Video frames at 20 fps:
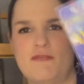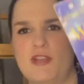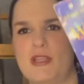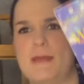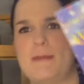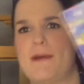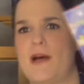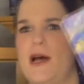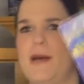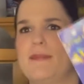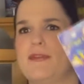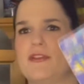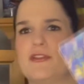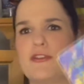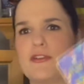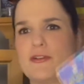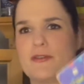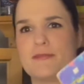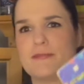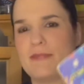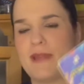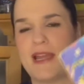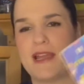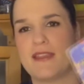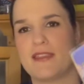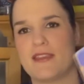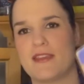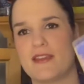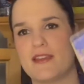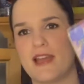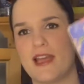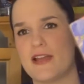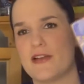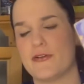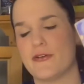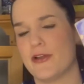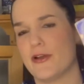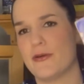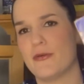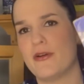really popular back then, I
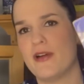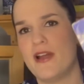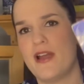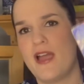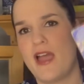don't know.